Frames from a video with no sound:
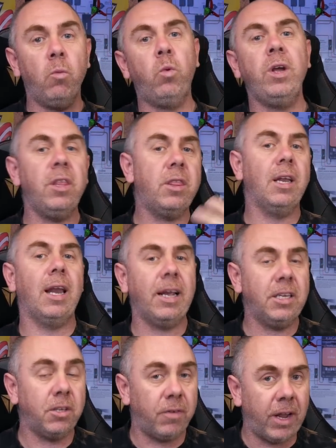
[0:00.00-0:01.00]
with the
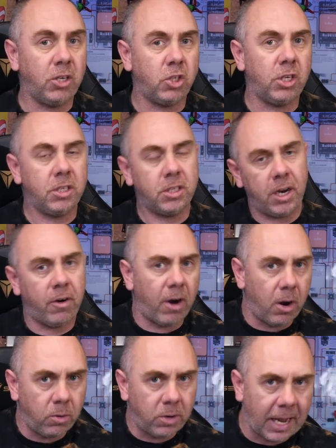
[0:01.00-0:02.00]
likes of
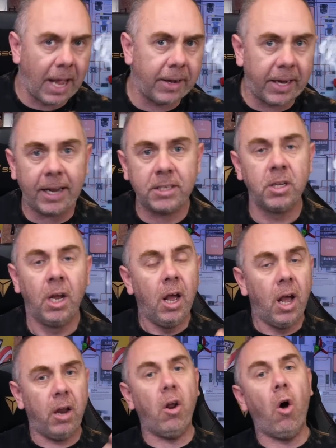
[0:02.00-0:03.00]
HD0, Cadex,
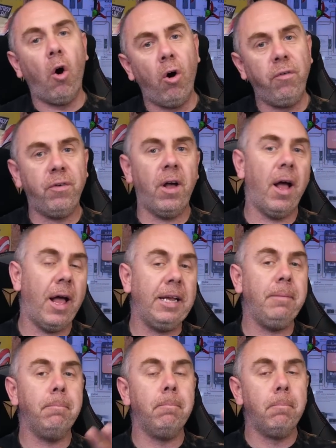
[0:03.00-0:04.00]
and offer
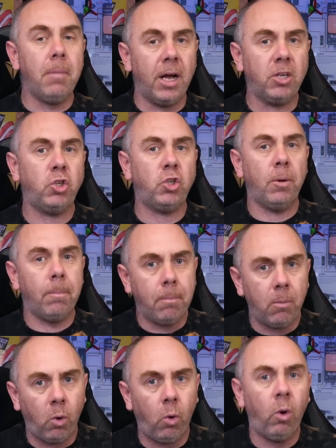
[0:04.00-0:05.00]
a much
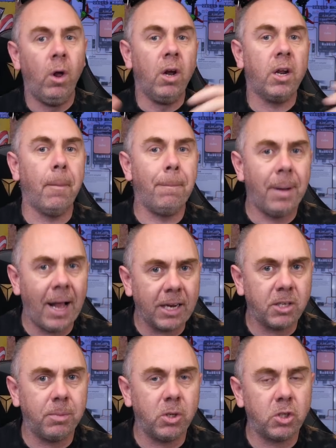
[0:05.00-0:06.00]
more
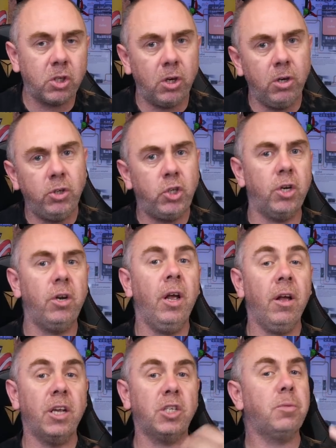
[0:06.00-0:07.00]
compatible solution,
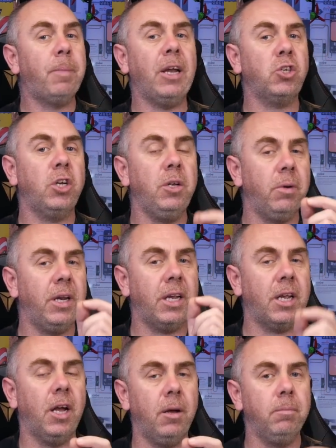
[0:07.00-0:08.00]
especially when it
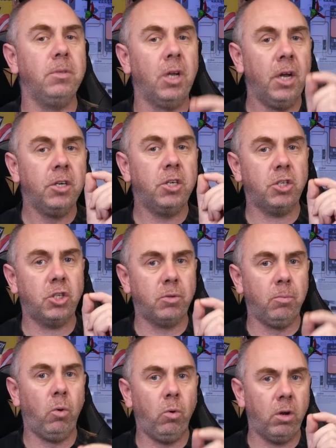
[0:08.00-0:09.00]
comes to
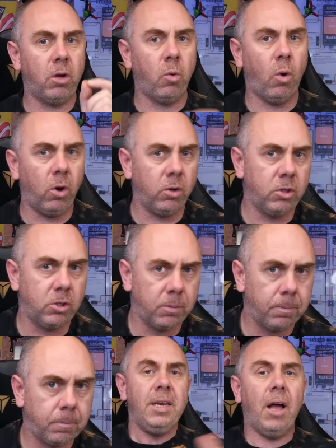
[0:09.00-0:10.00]
smaller quads.
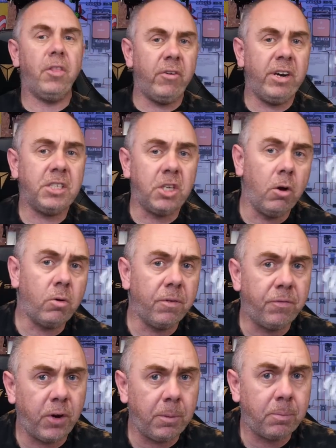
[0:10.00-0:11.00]
Now, there is no
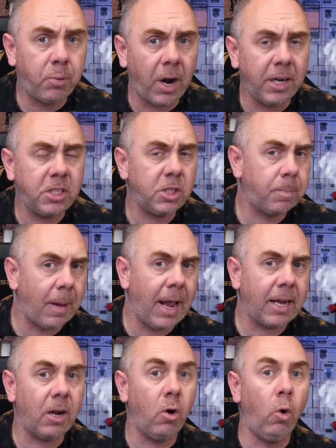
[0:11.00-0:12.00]
confirmed price,
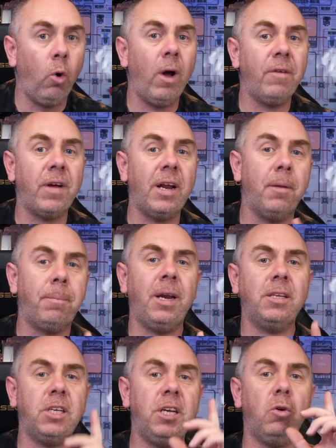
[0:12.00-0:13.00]
spec, or
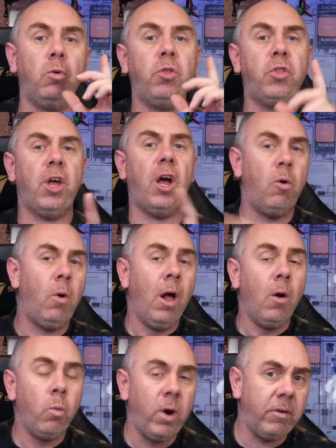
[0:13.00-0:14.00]
availability, although,
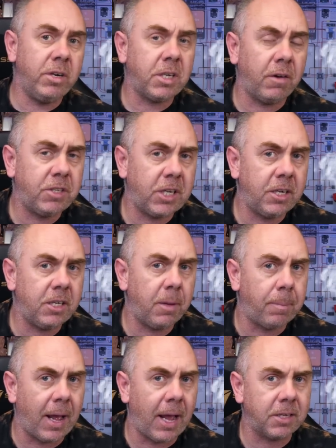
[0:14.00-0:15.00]
whereas I've said in
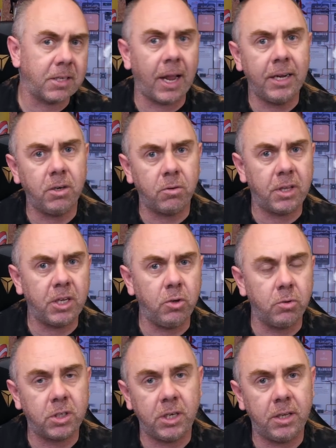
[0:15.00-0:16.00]
the past, I don't think
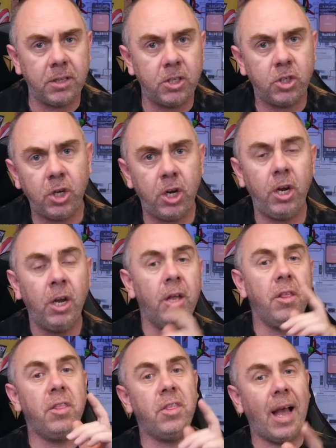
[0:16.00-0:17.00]
you'll see it this year,
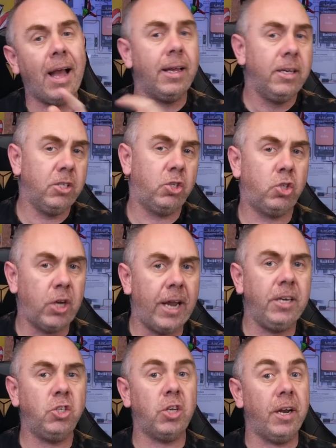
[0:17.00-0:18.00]
that has
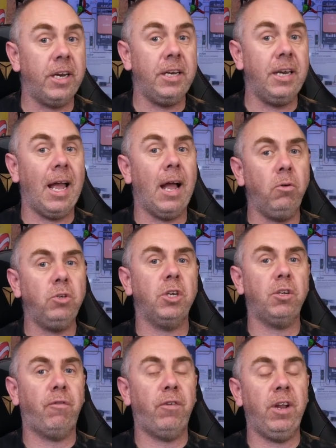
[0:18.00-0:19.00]
changed, and it now
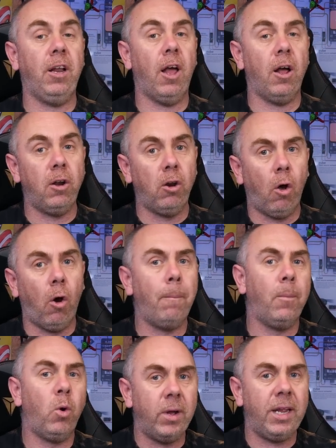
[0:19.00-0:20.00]
does feel a lot
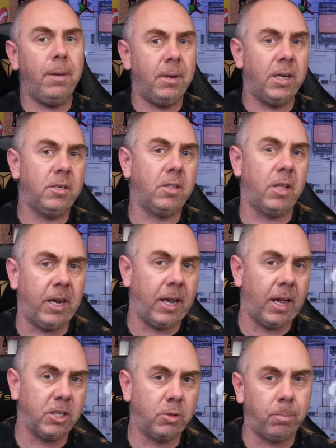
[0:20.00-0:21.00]
more imminent than it
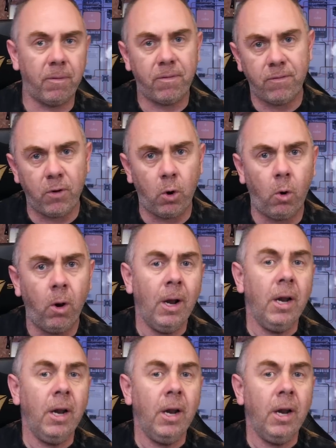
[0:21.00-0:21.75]
has before.